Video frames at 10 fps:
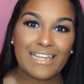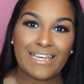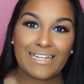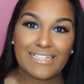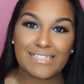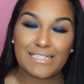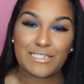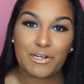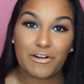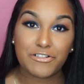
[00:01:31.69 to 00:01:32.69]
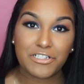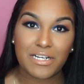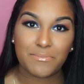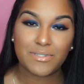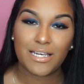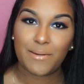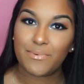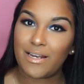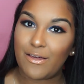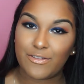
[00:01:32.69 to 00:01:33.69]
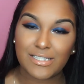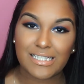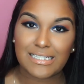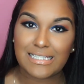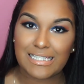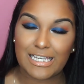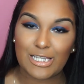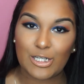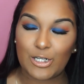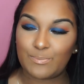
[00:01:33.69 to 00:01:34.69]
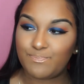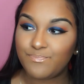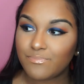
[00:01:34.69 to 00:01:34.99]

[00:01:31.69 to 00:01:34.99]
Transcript: It is the Tarte Shape Tape. Now this concealer,